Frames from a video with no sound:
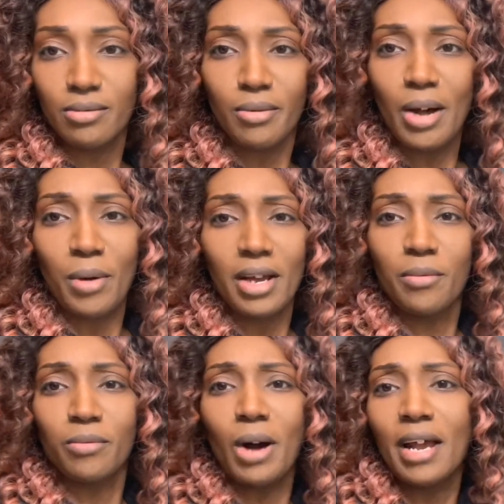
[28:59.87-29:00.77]
why, why he
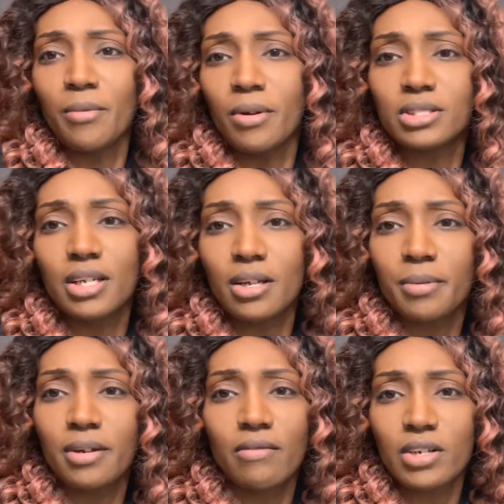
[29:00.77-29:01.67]
why he wanted to get
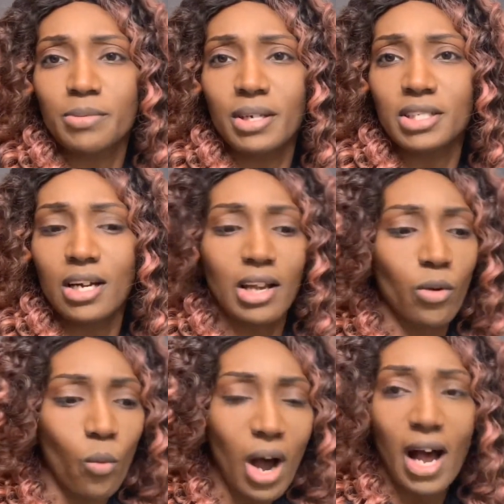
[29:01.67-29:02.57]
up here in the first place, y'all?
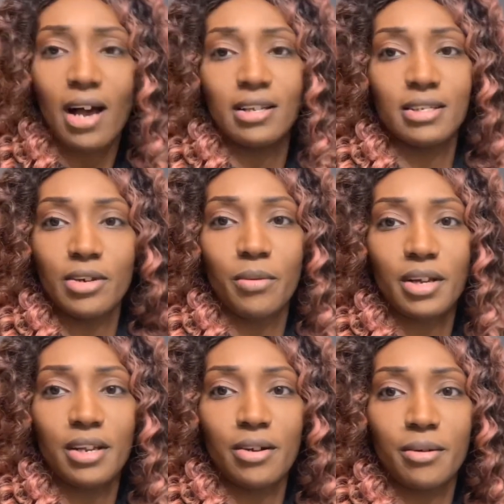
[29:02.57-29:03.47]
Like, why did he
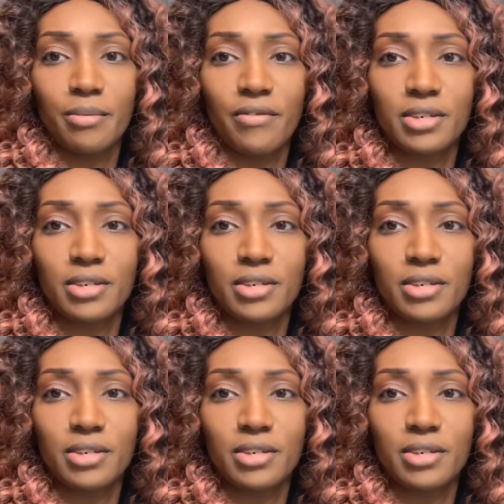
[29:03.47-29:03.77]
want to get here in the